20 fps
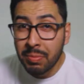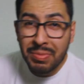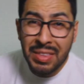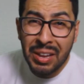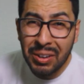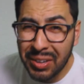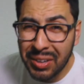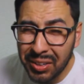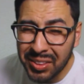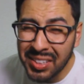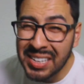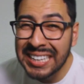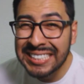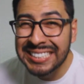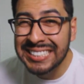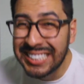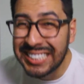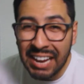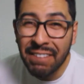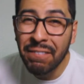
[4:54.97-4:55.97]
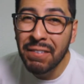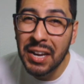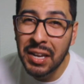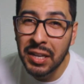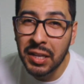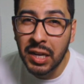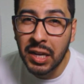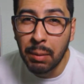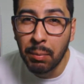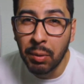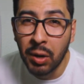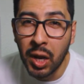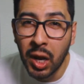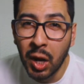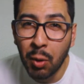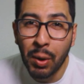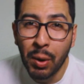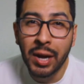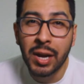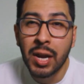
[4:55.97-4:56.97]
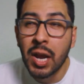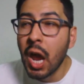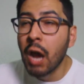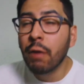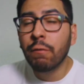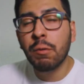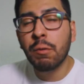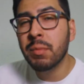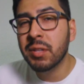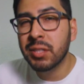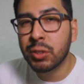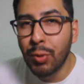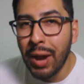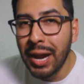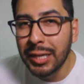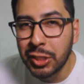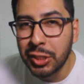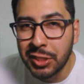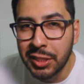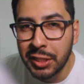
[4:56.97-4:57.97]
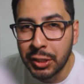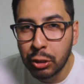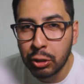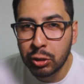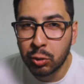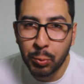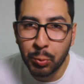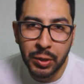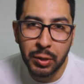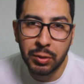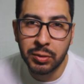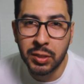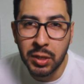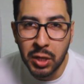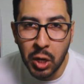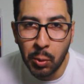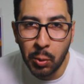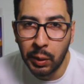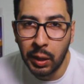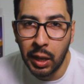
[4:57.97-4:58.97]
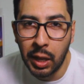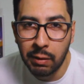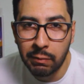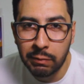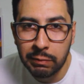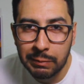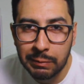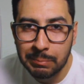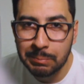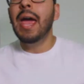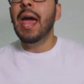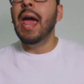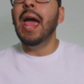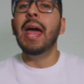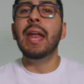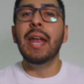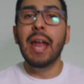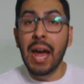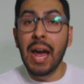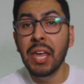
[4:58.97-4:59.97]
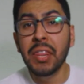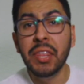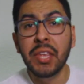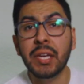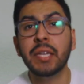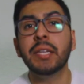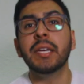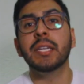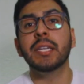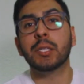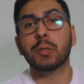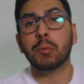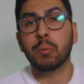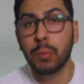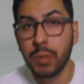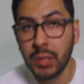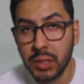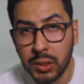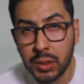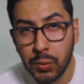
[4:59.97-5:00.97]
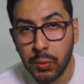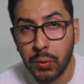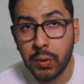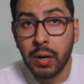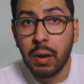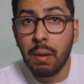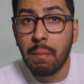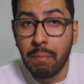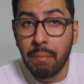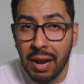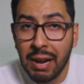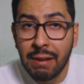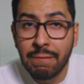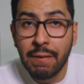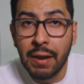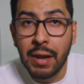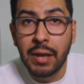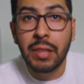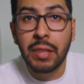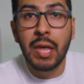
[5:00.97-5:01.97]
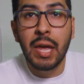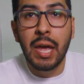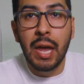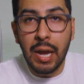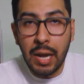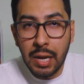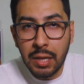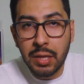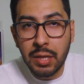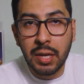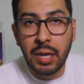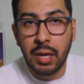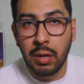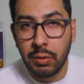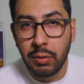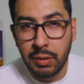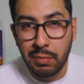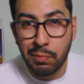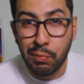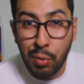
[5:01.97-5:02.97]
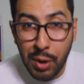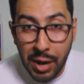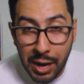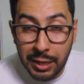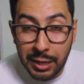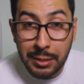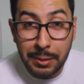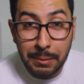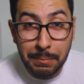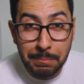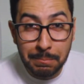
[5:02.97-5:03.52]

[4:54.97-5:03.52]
Now Gildan has definitely come a long way from the scratchy t-shirts we used to know and love. and I think it's restored my faith in the Gildan brand.